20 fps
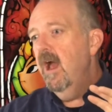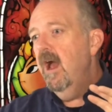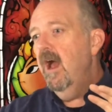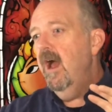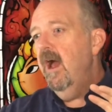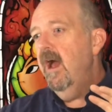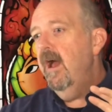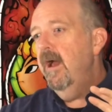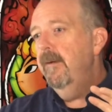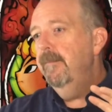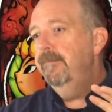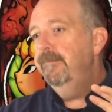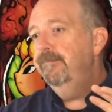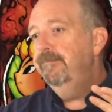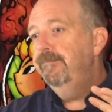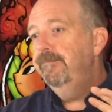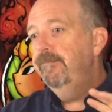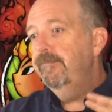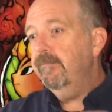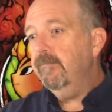
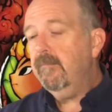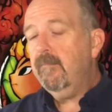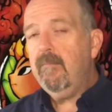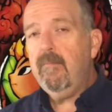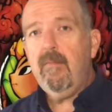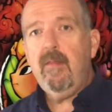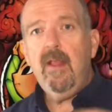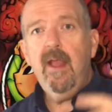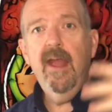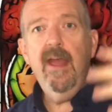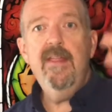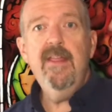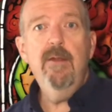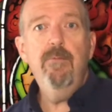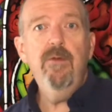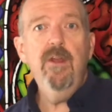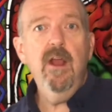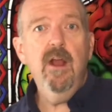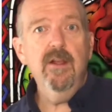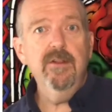And then
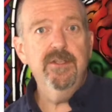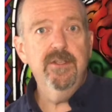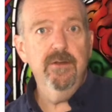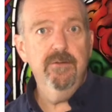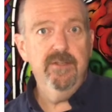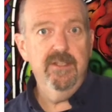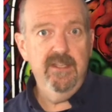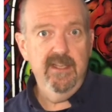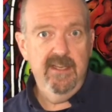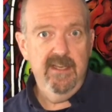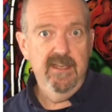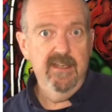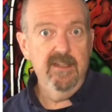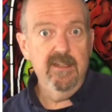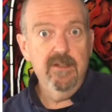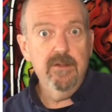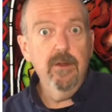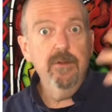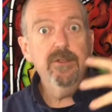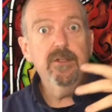we also see,
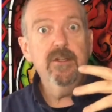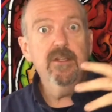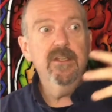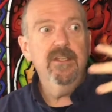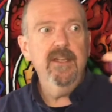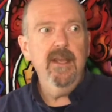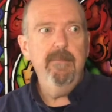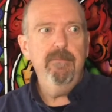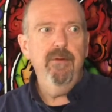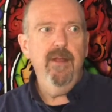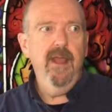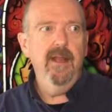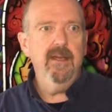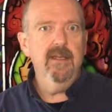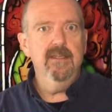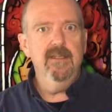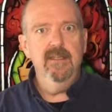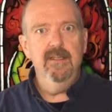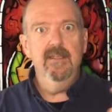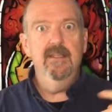those are the same
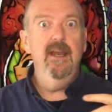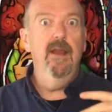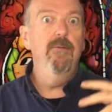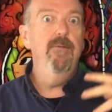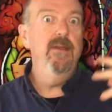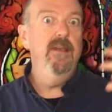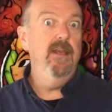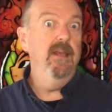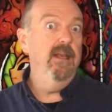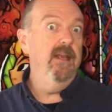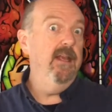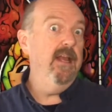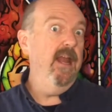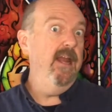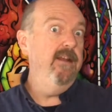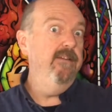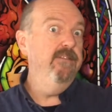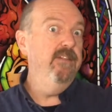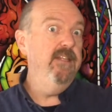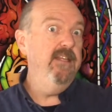practices that we
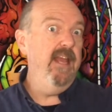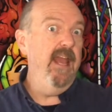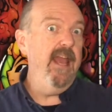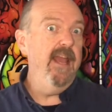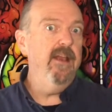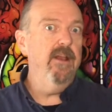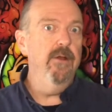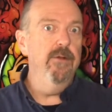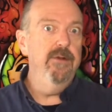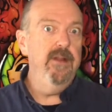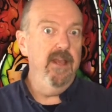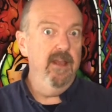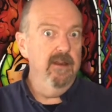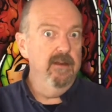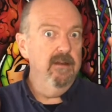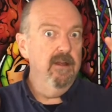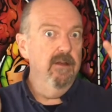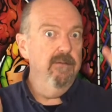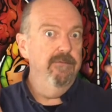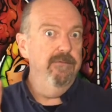kind of see echoed
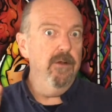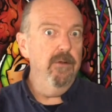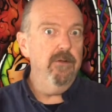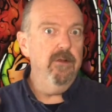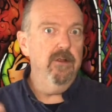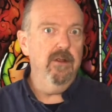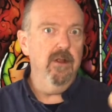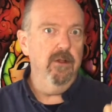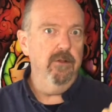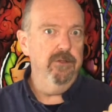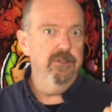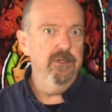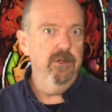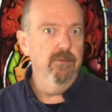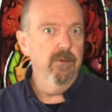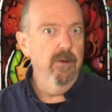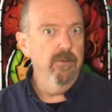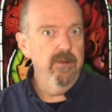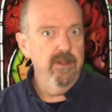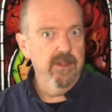in folk culture,
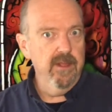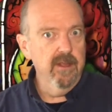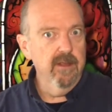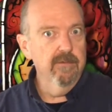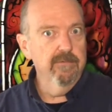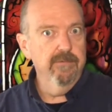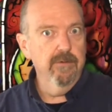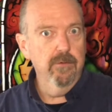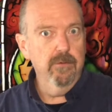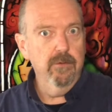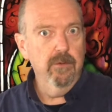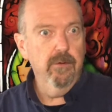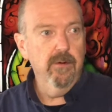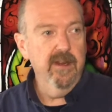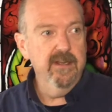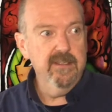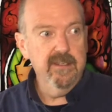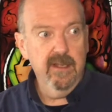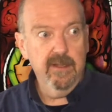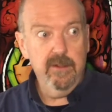where we think of folklore
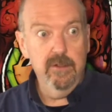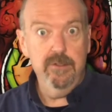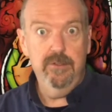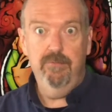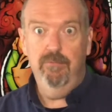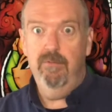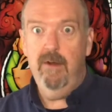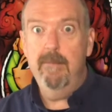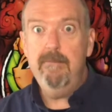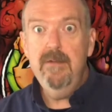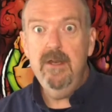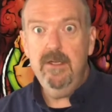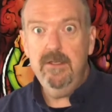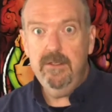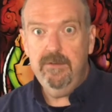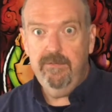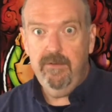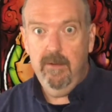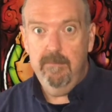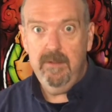as like this remnants
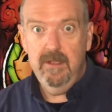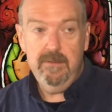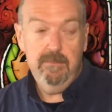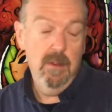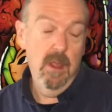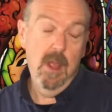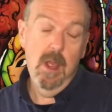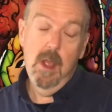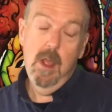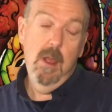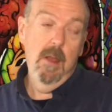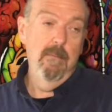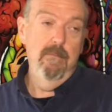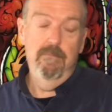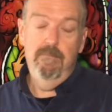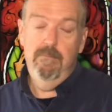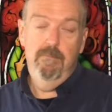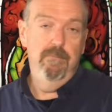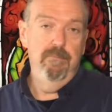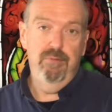from this
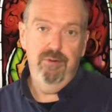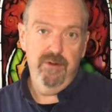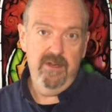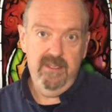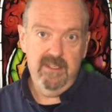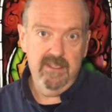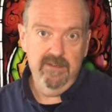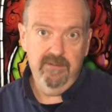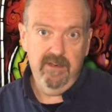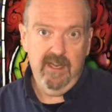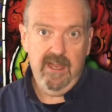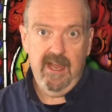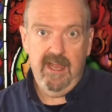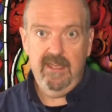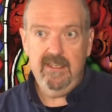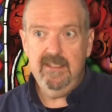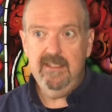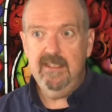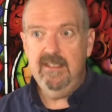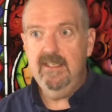
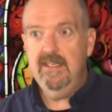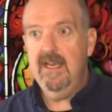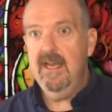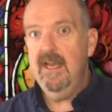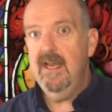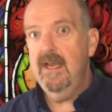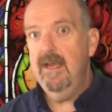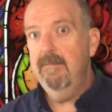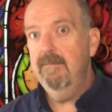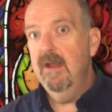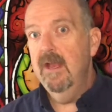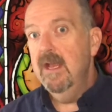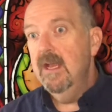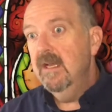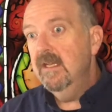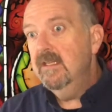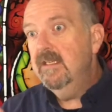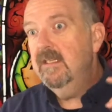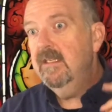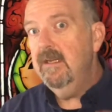pre-civilized time.
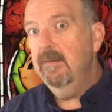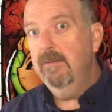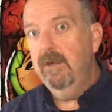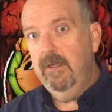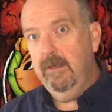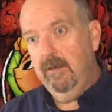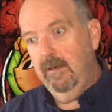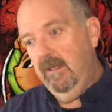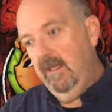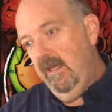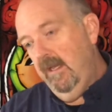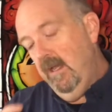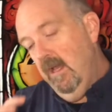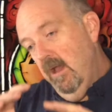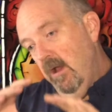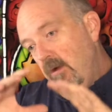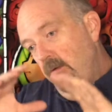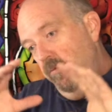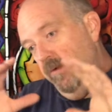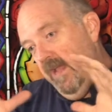Similarly,
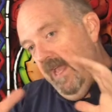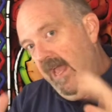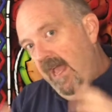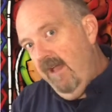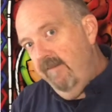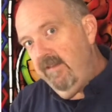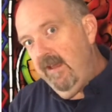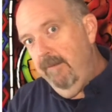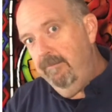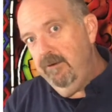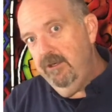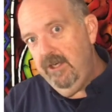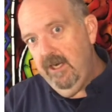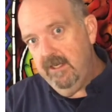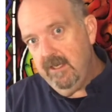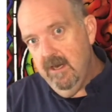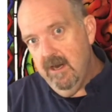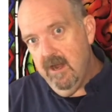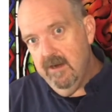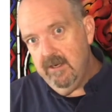we have that
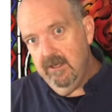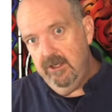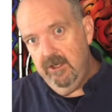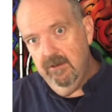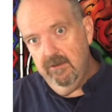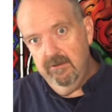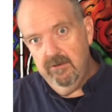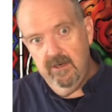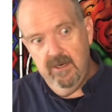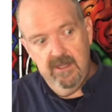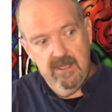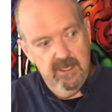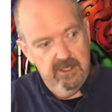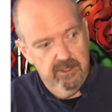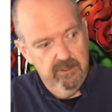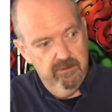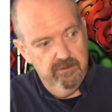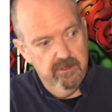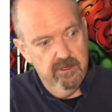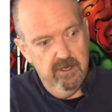projected onto children, and that
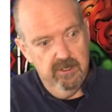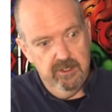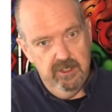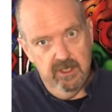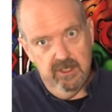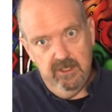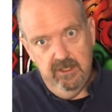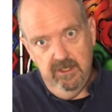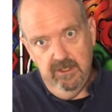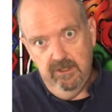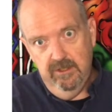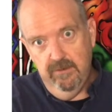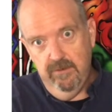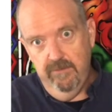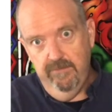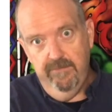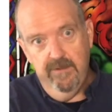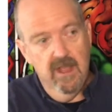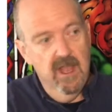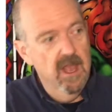children are just this sort
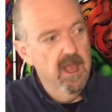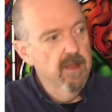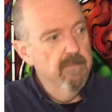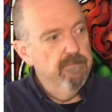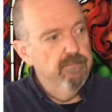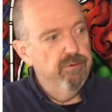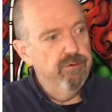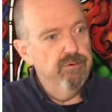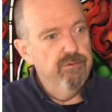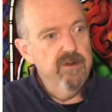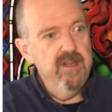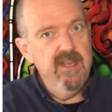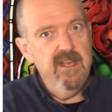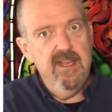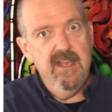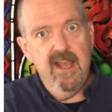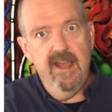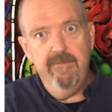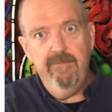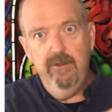of
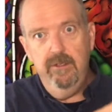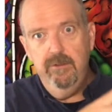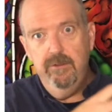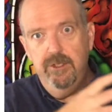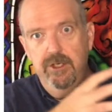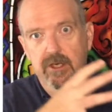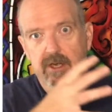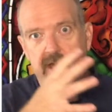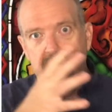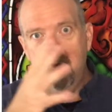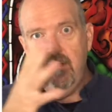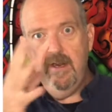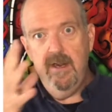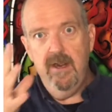pre-evolutionary